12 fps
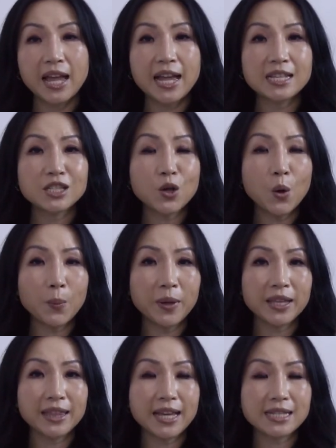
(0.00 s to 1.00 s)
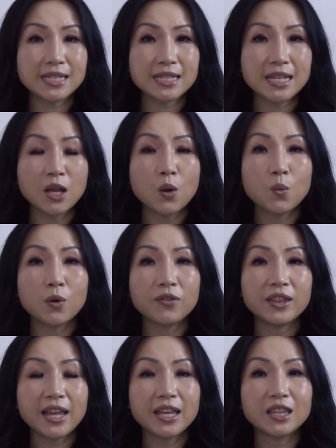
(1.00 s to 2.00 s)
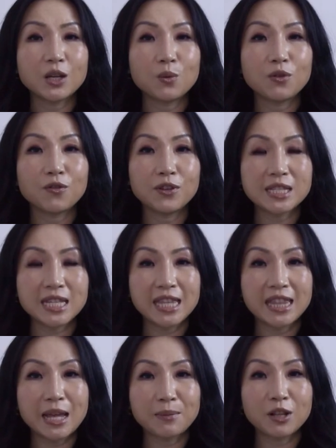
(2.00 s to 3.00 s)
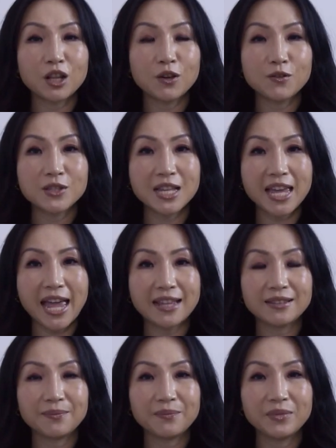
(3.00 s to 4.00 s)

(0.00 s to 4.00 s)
and hoping that one day they will fit in them clothes again.